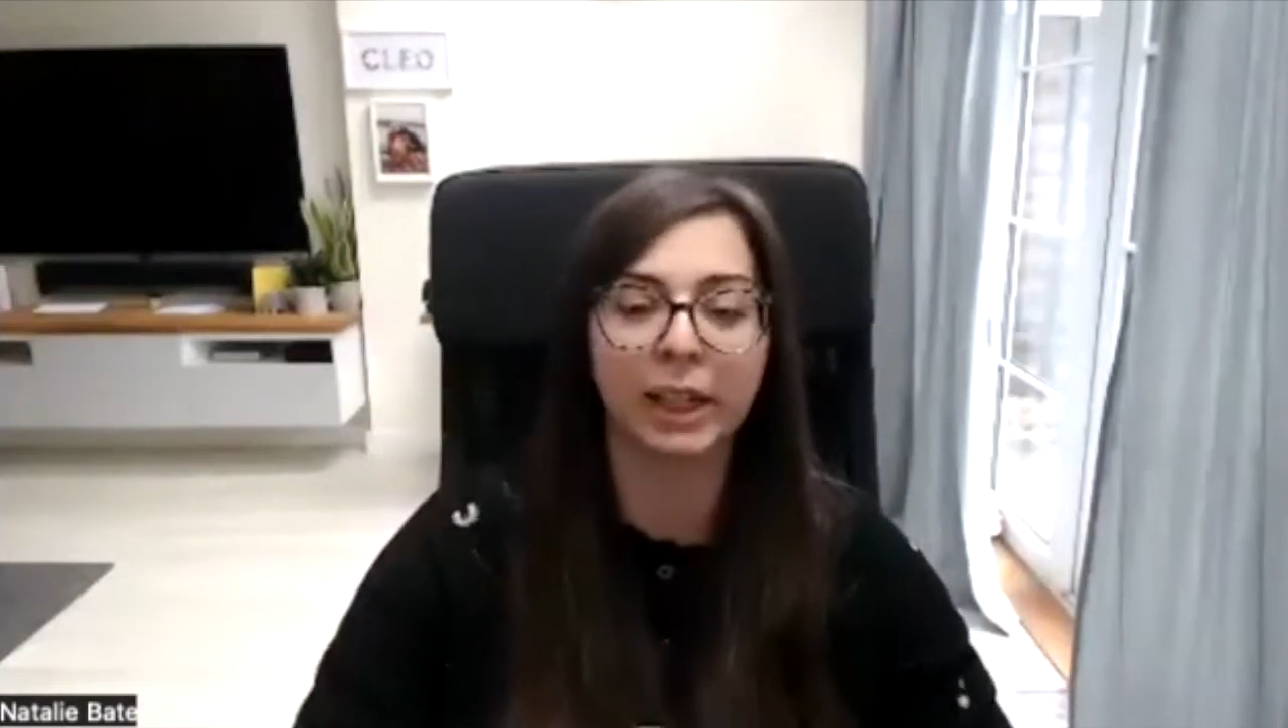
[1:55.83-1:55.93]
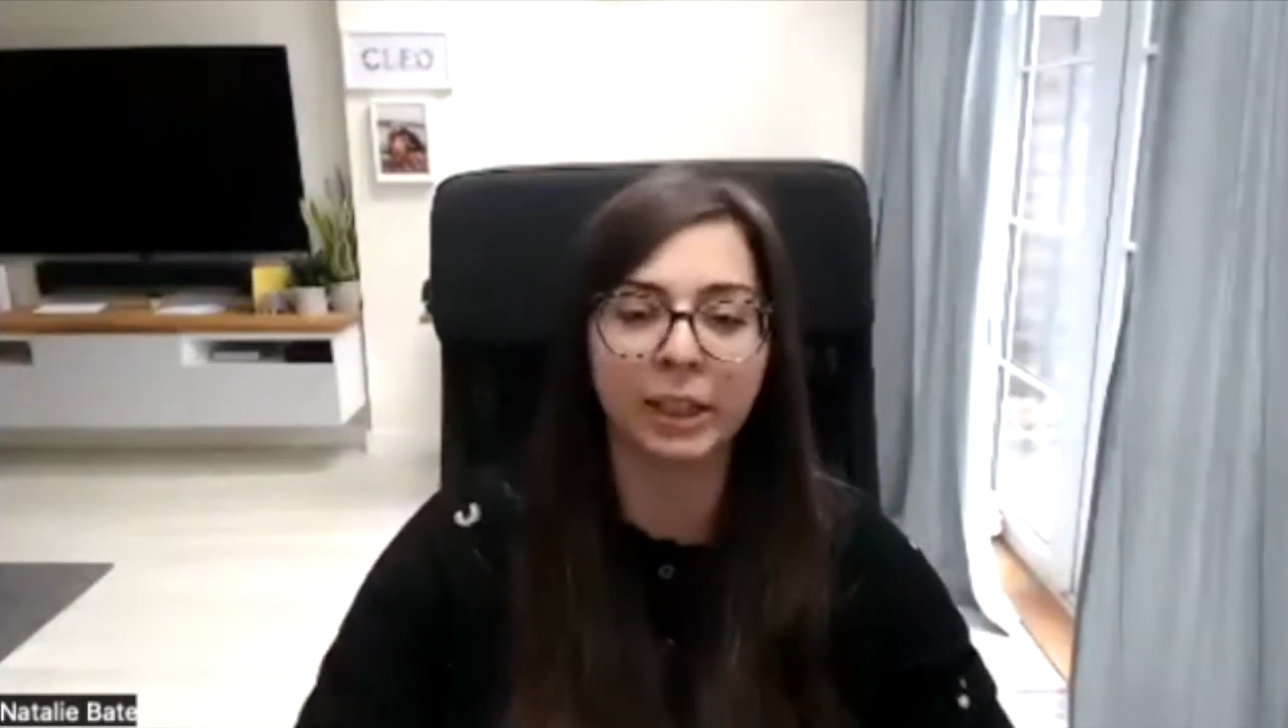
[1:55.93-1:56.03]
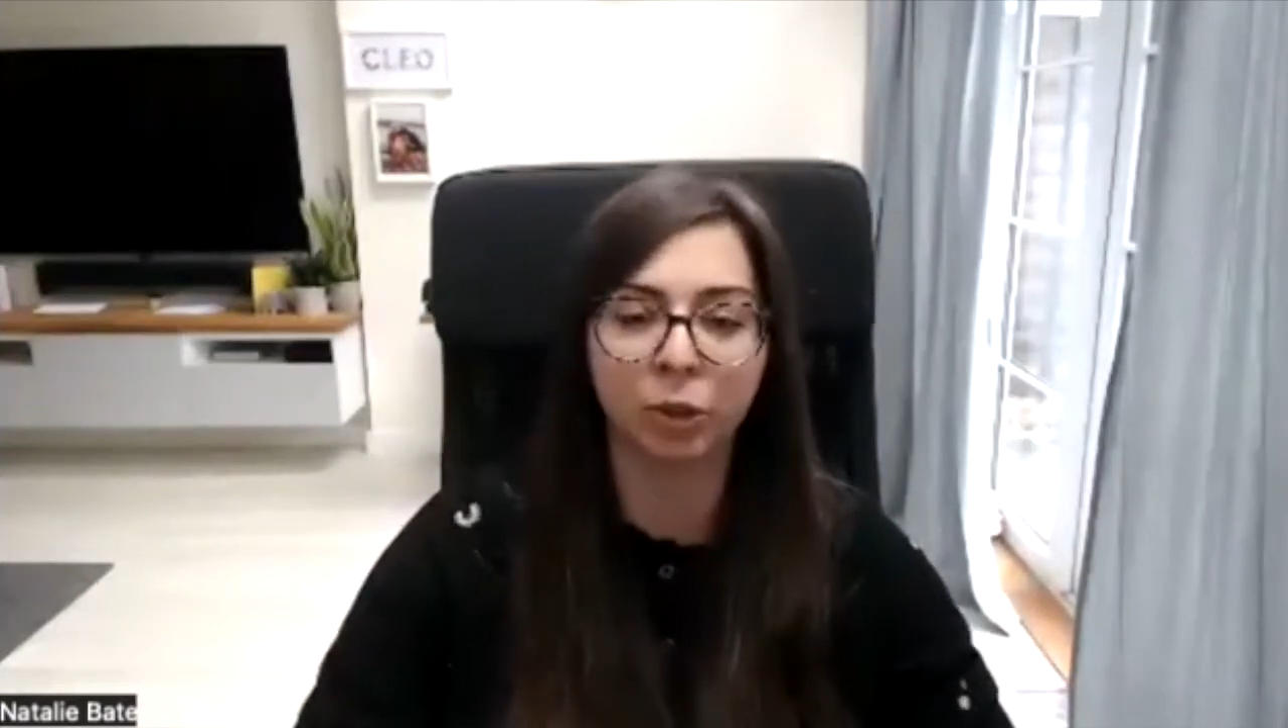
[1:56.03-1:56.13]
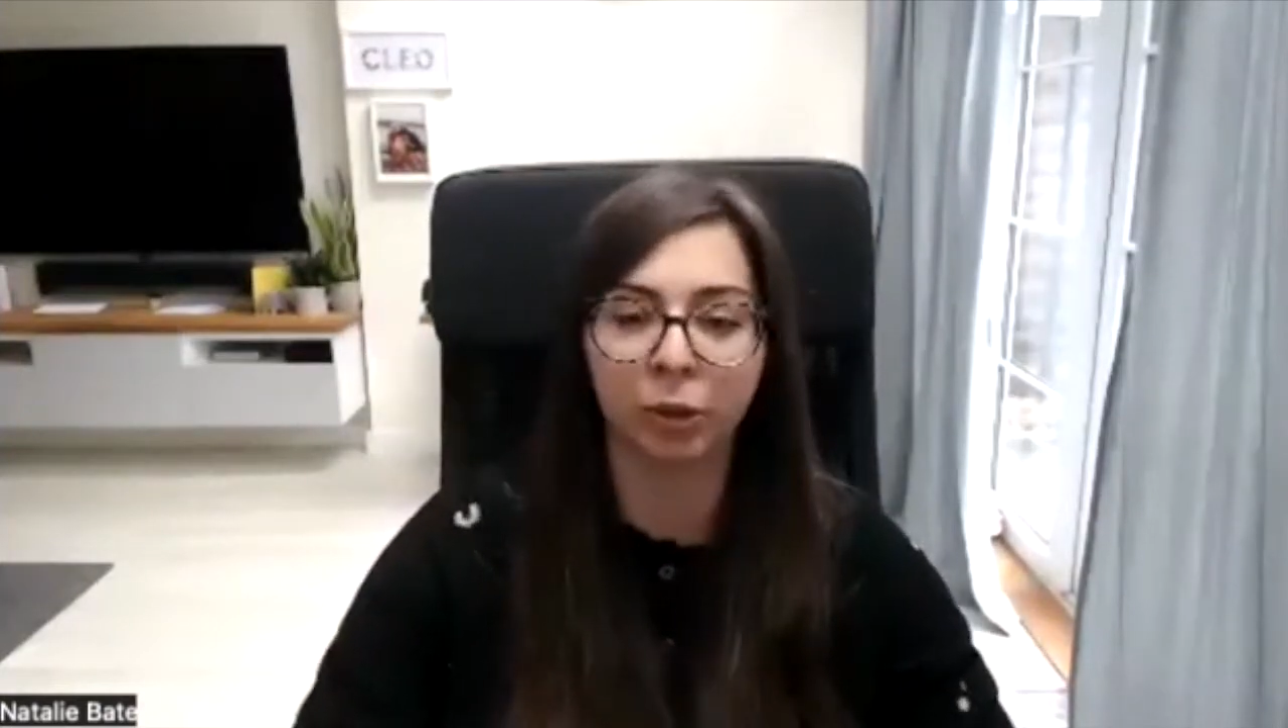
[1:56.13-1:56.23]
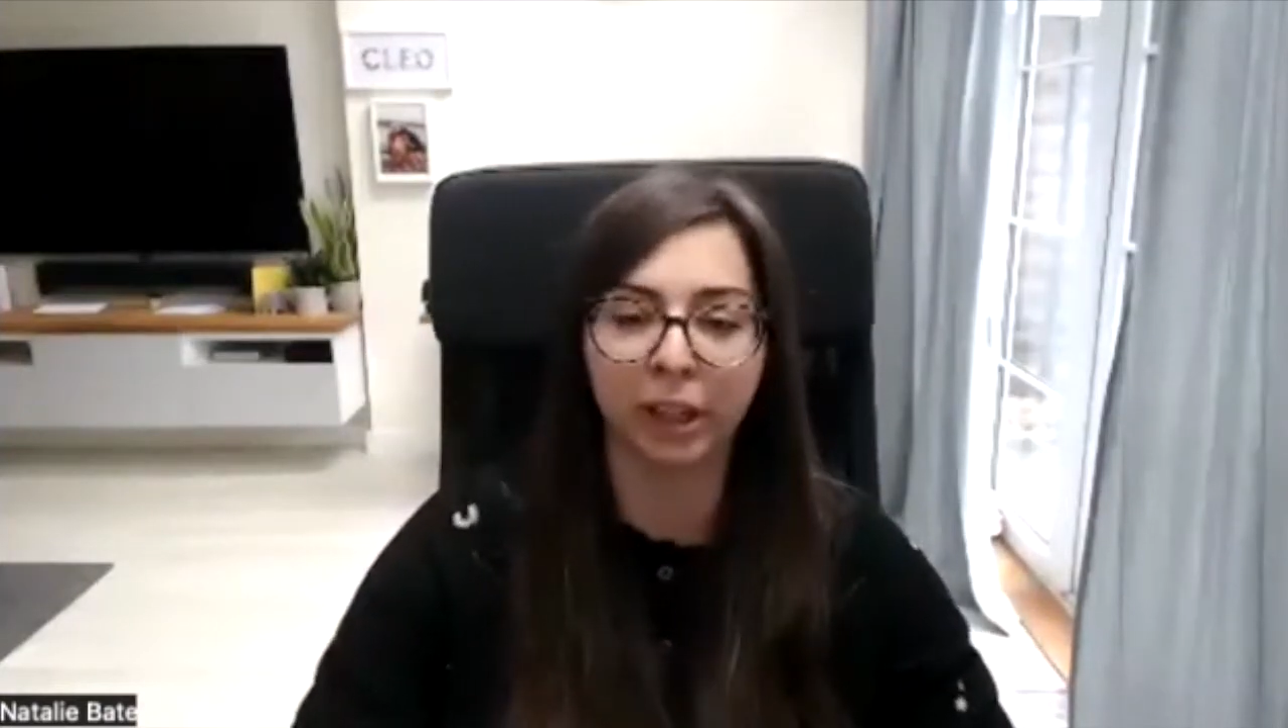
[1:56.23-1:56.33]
storing